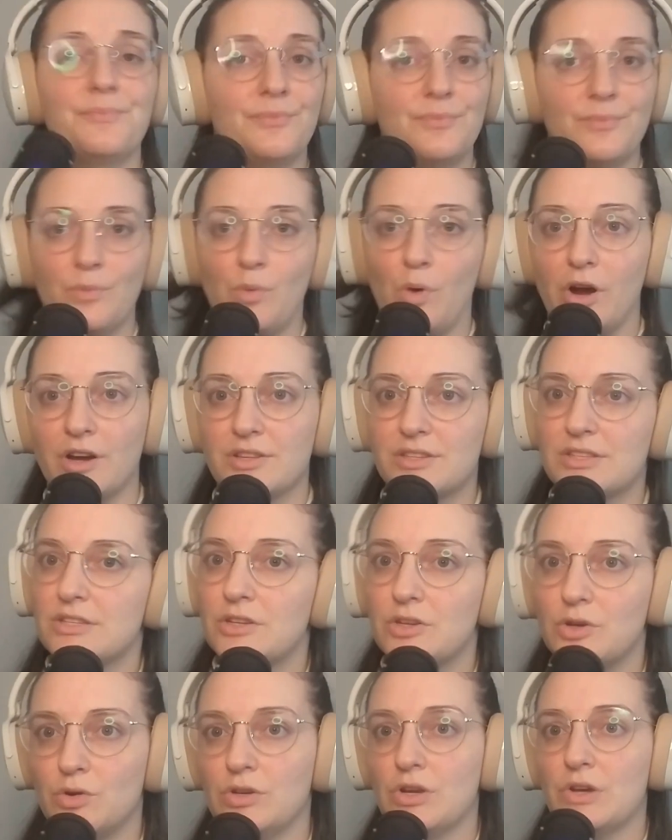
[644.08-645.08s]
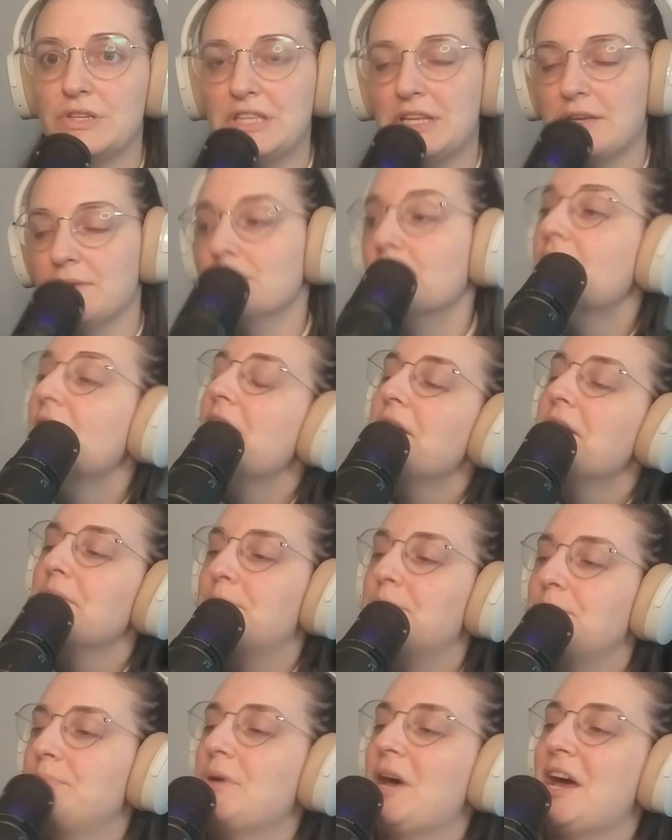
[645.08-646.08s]
Words, who knows them?
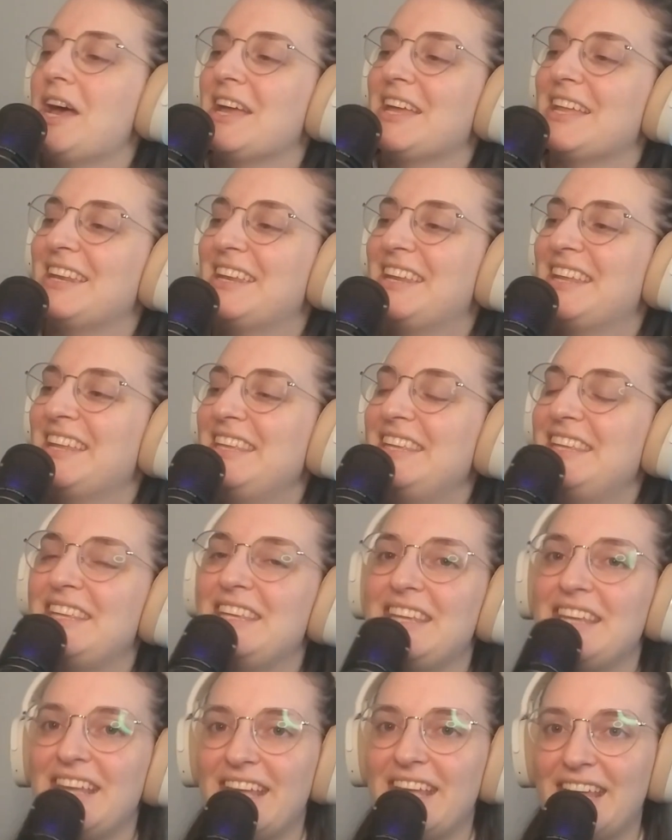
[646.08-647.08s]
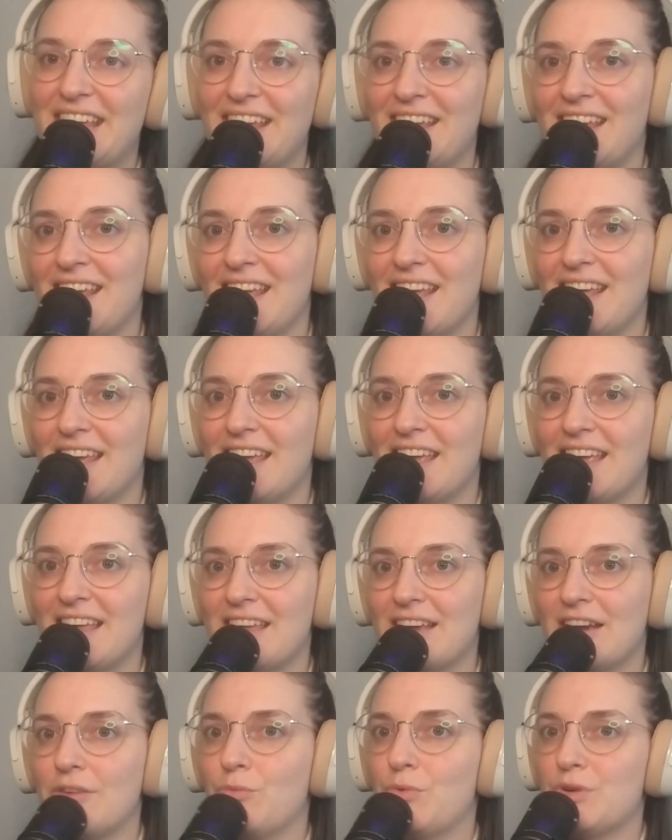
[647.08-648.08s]
But he
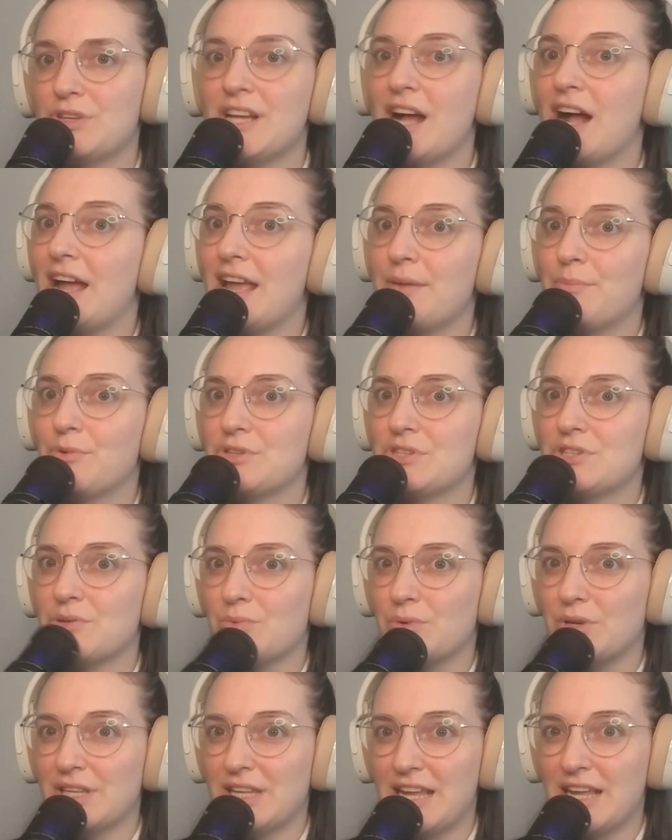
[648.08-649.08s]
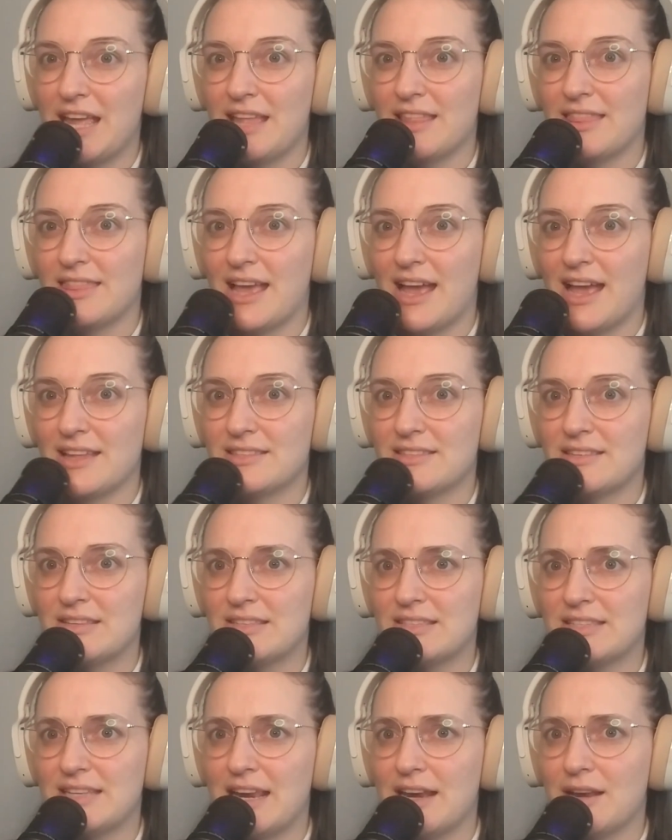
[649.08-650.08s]
was not able to really hit that
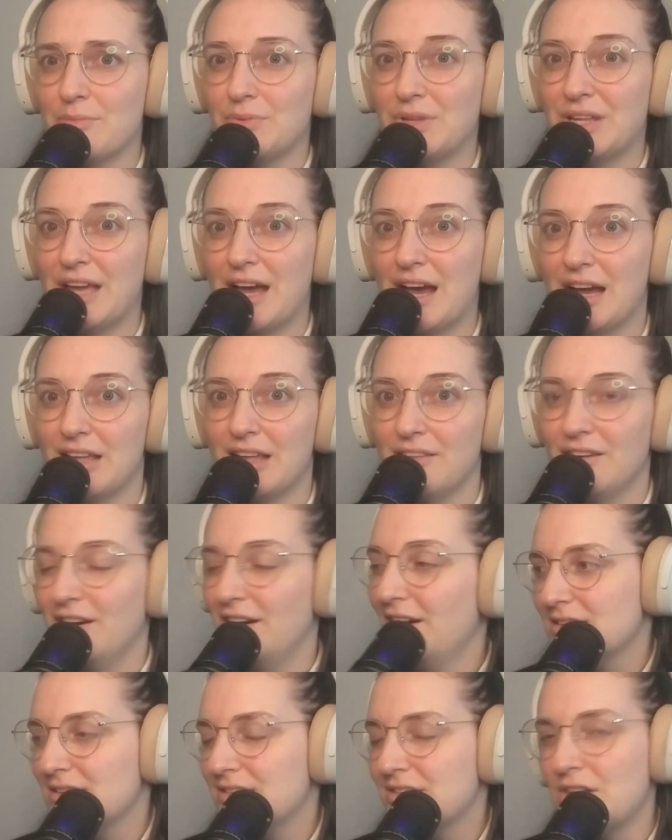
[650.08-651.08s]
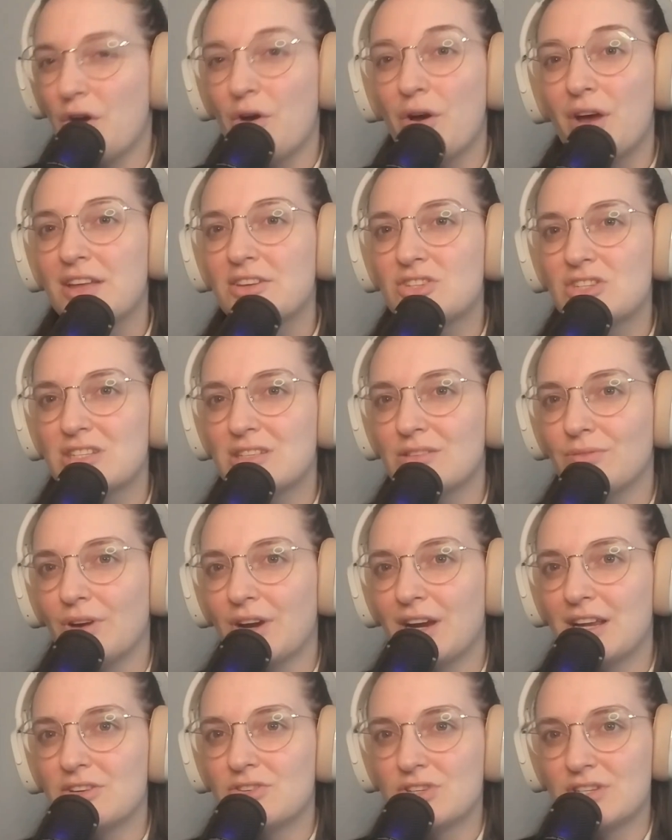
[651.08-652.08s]
sustainably either. So it's just
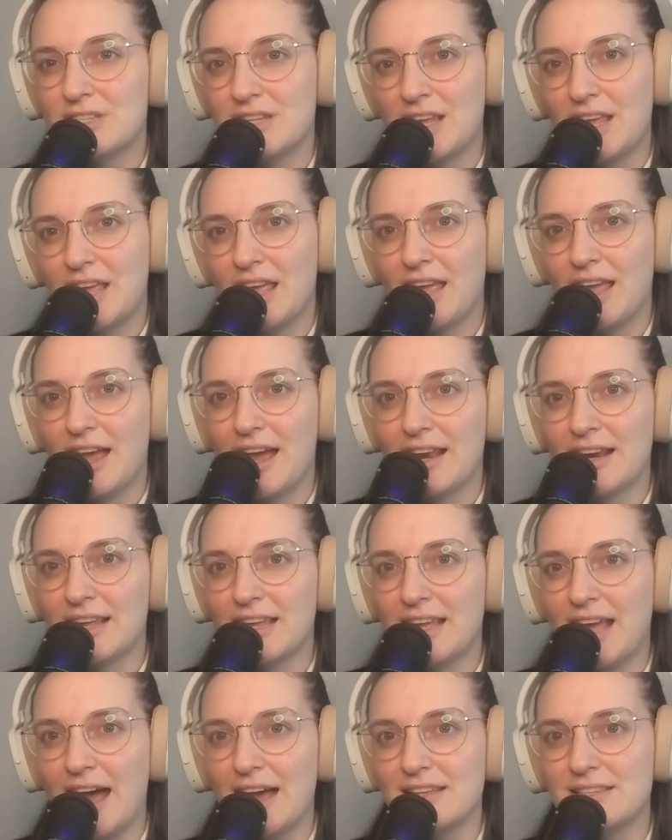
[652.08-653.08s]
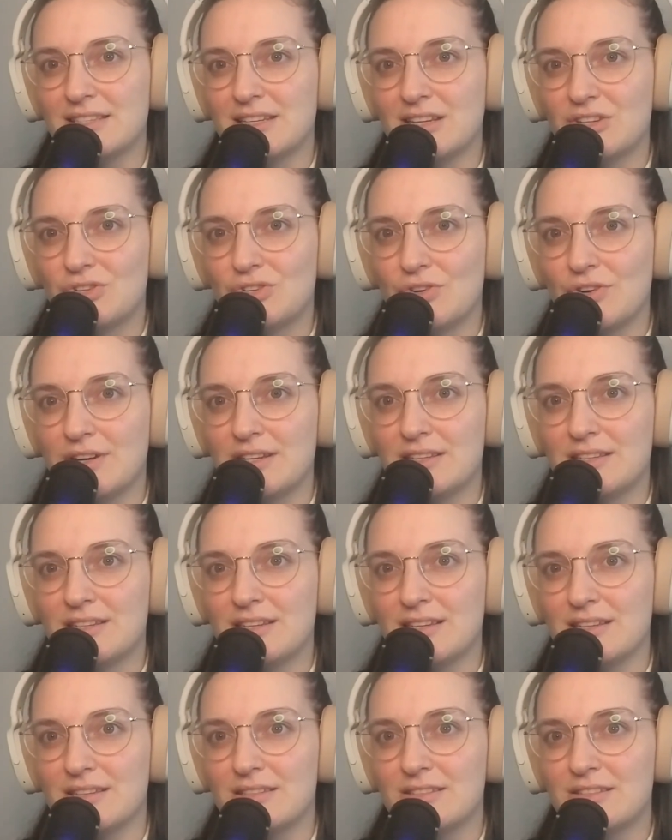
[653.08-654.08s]
very interesting kind of casting choice,
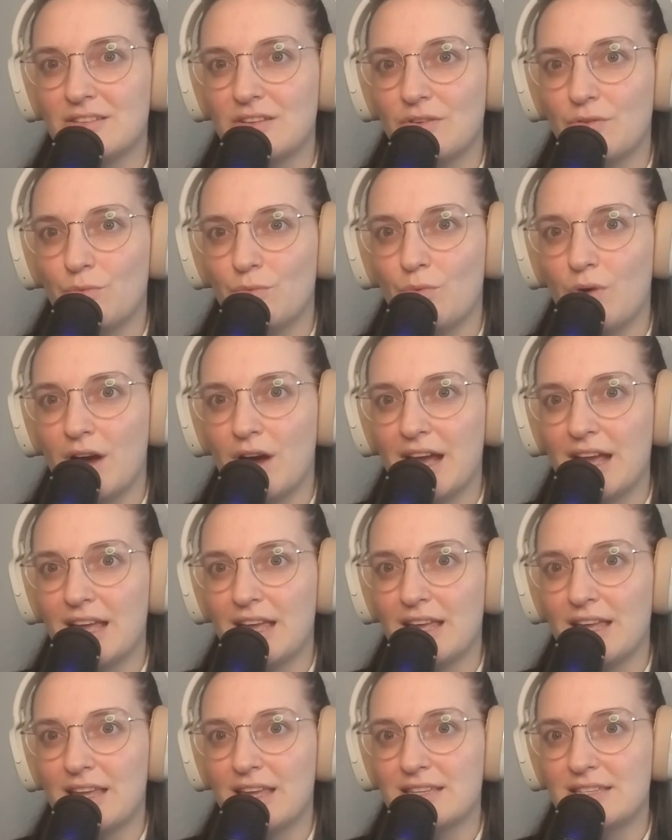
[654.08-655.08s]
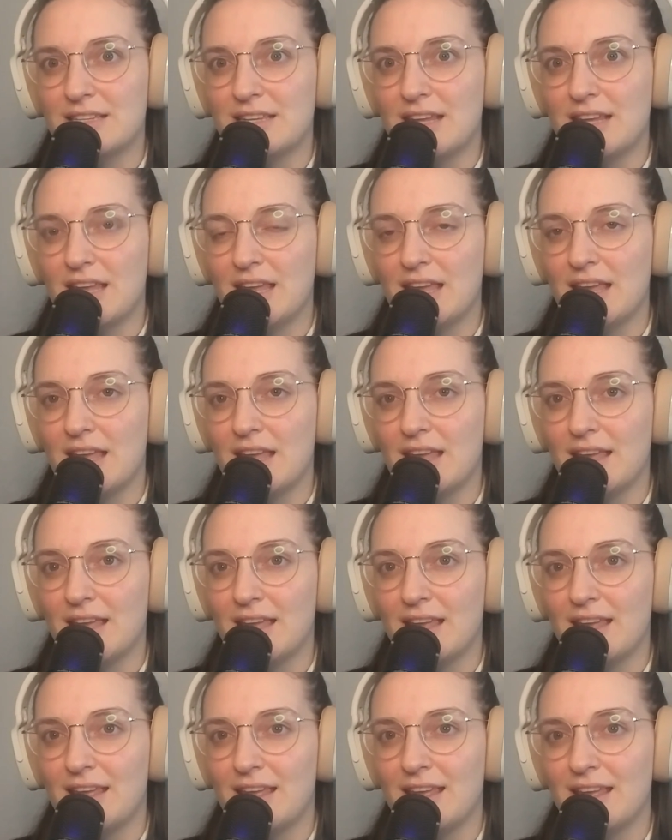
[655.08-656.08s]
because why is he
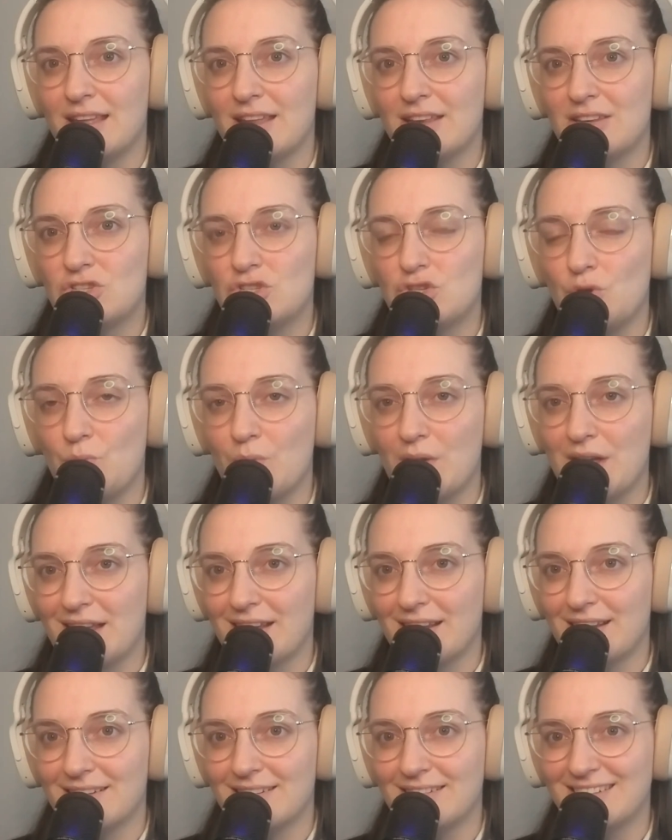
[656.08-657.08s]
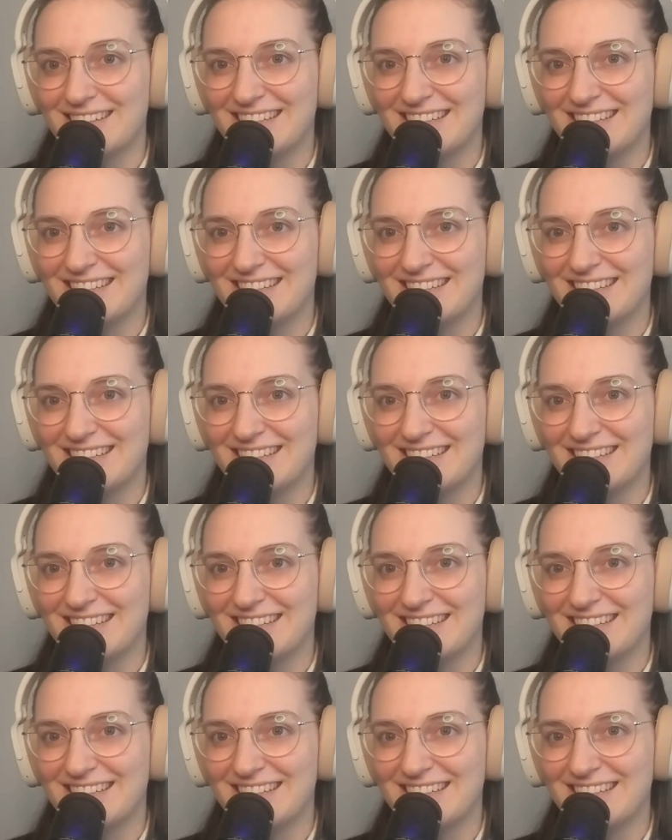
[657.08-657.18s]
doing